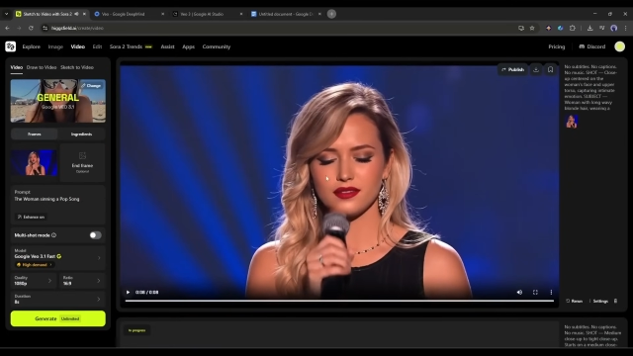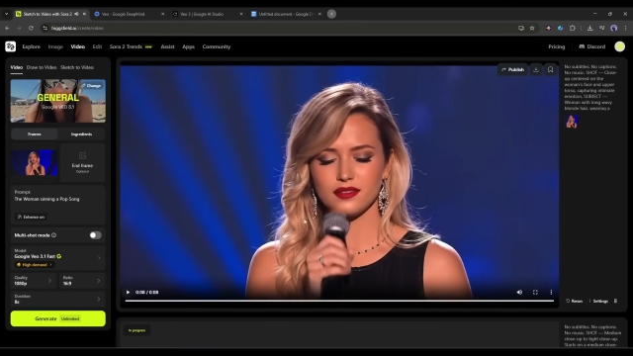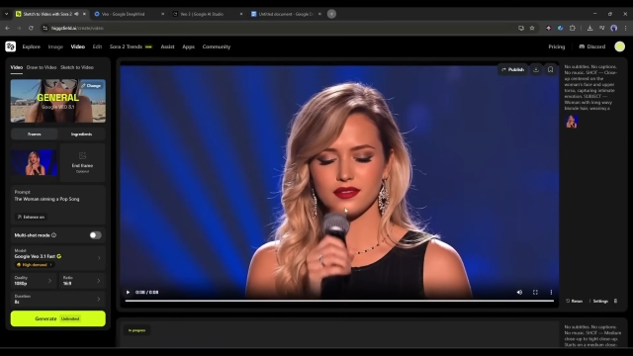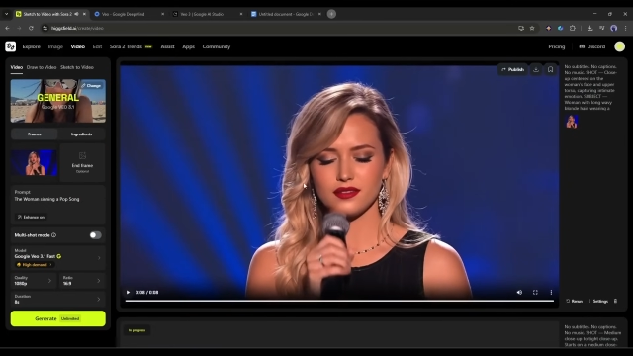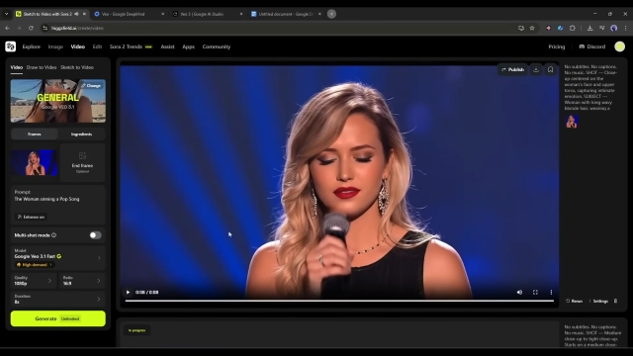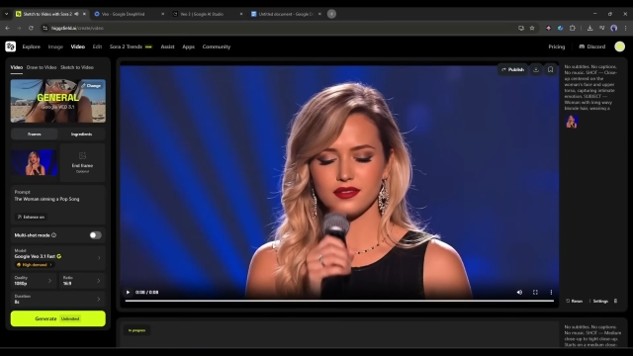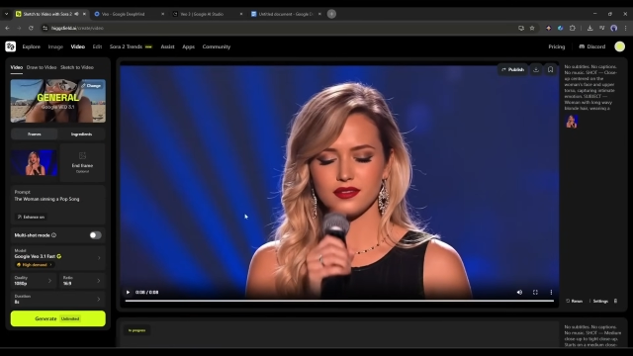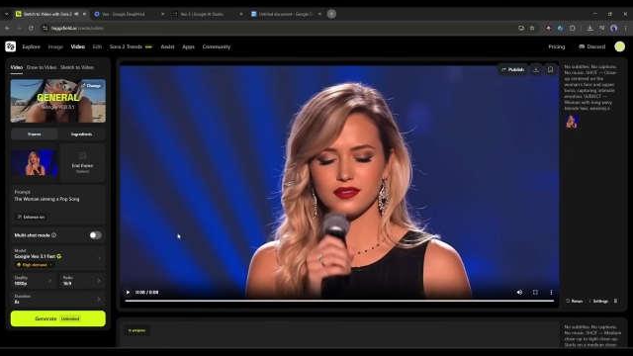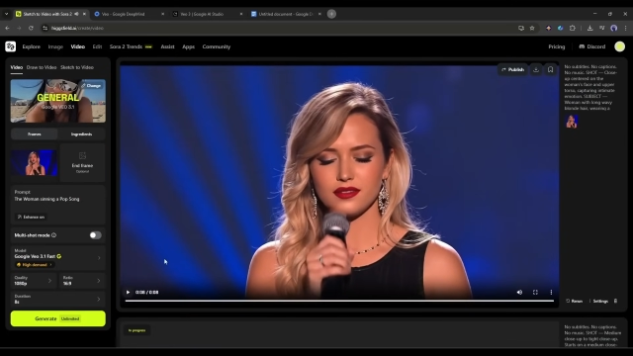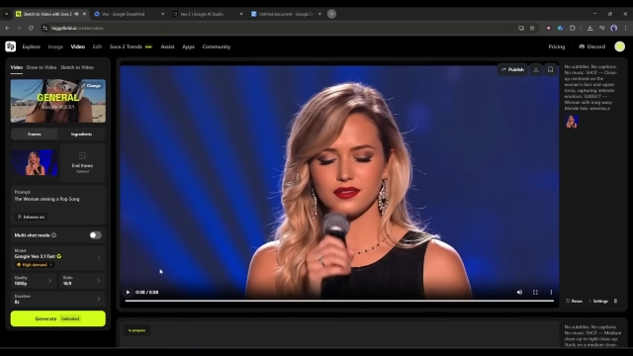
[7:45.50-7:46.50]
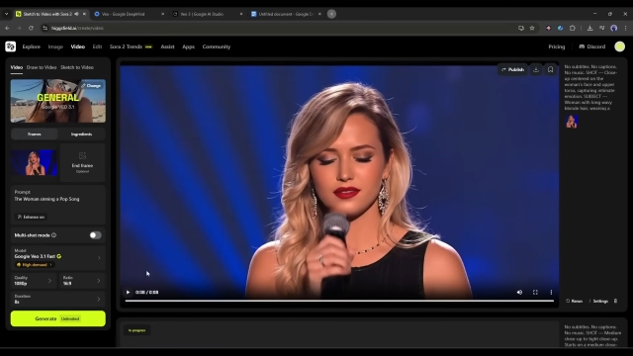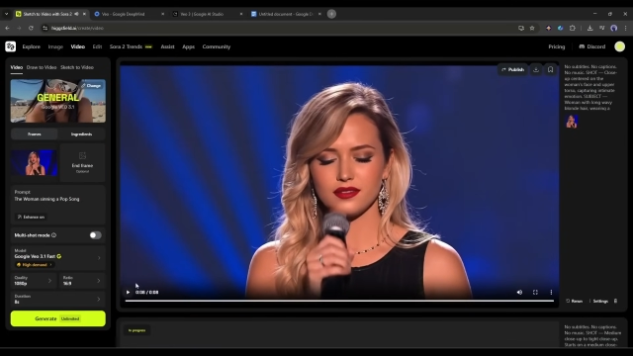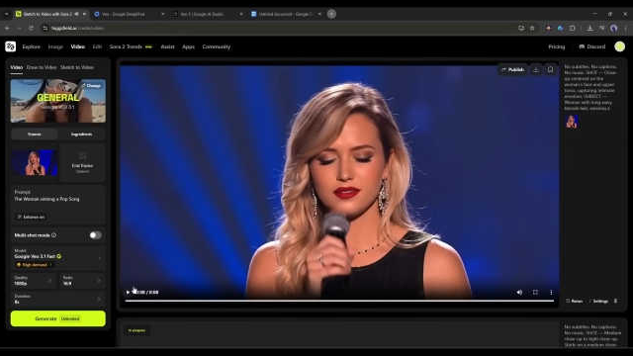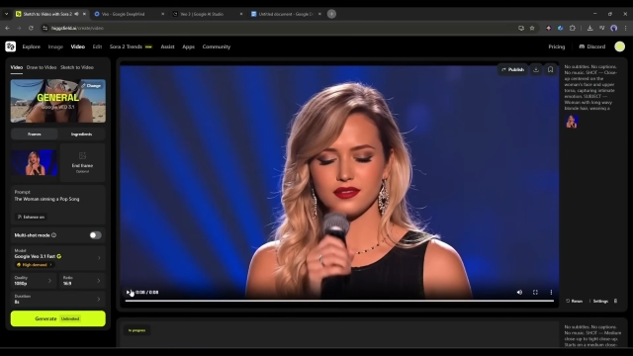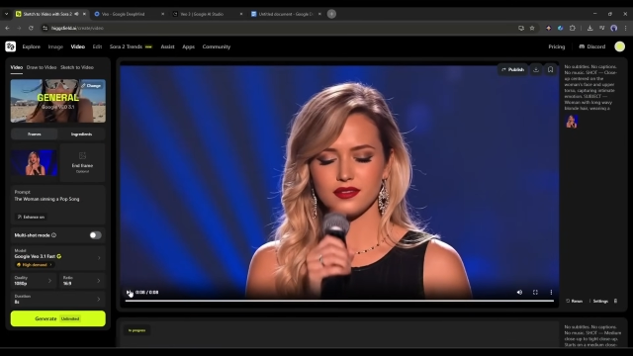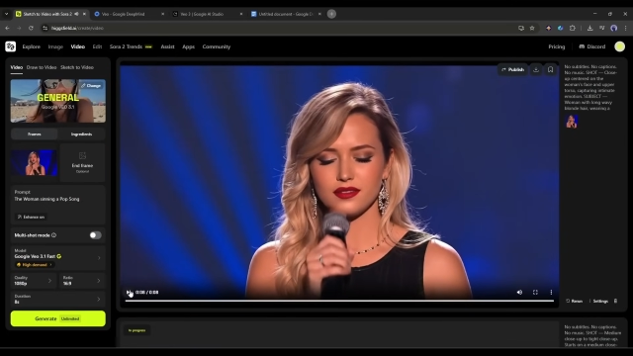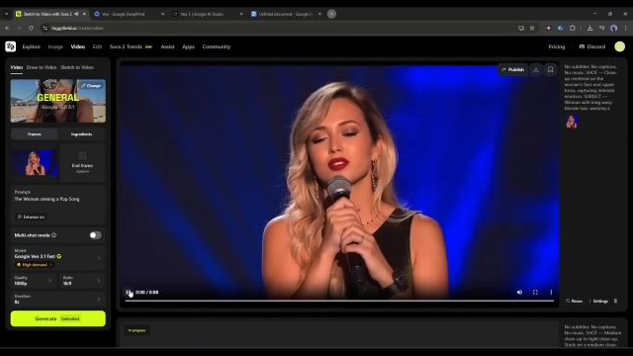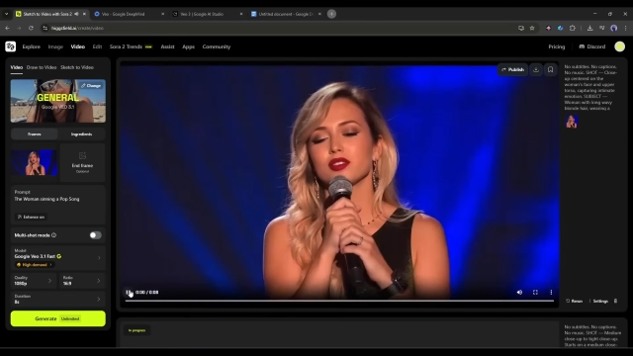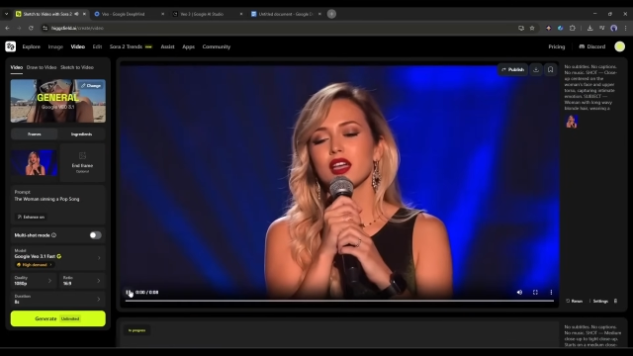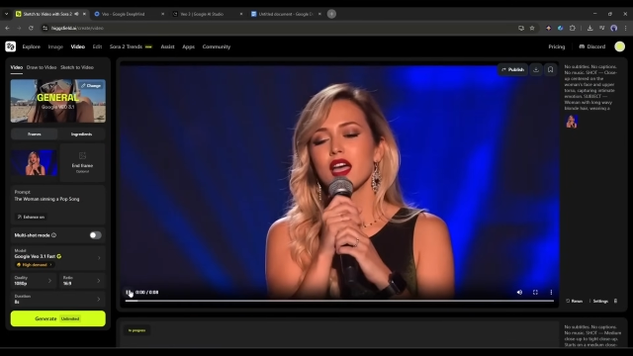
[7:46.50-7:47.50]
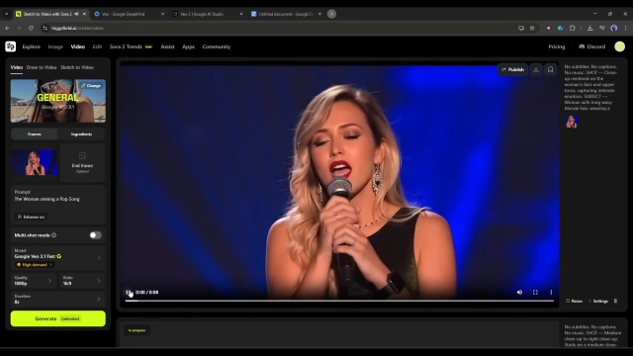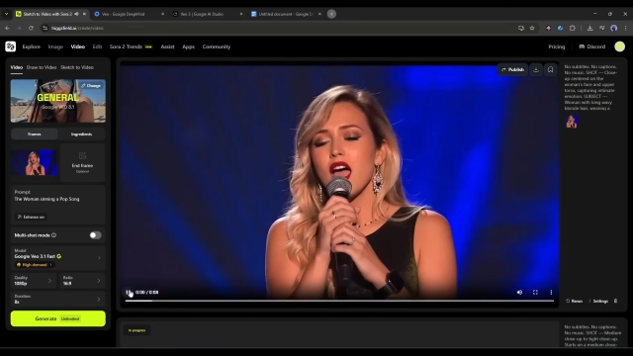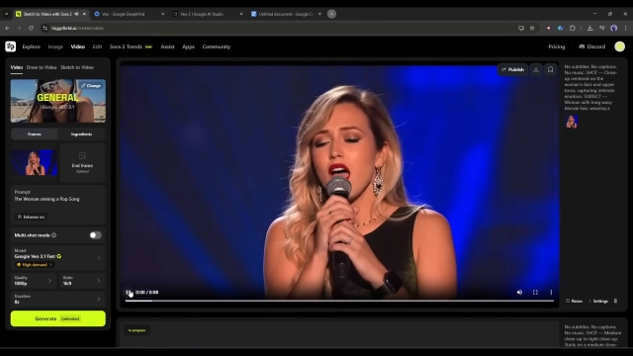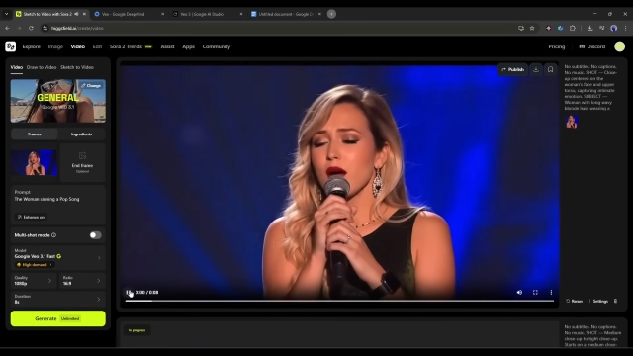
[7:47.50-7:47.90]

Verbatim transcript: Is this real? Seriously?